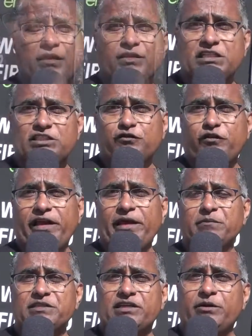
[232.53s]
These
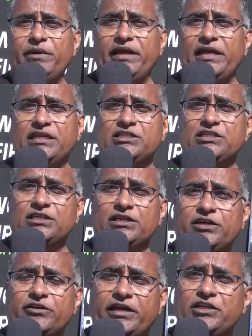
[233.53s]
frames are made
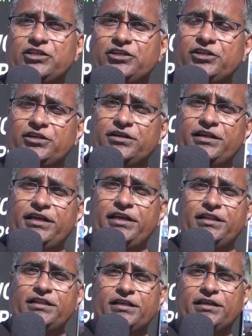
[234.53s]
right here
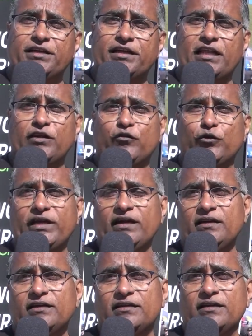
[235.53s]
in California,